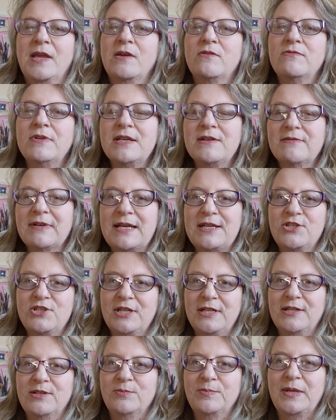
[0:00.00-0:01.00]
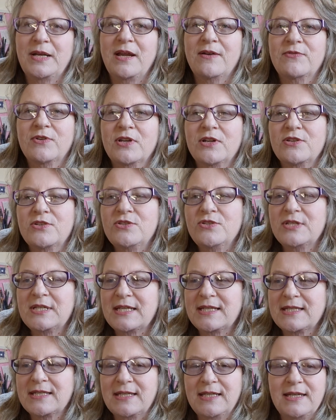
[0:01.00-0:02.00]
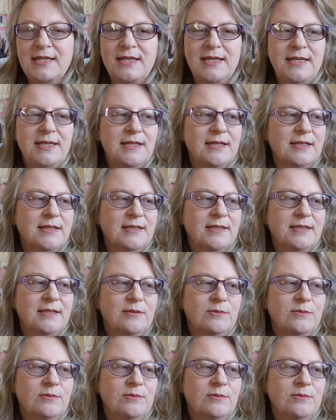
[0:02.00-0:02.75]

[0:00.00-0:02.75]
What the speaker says: rearranged a little bit. I've got a new desk in here,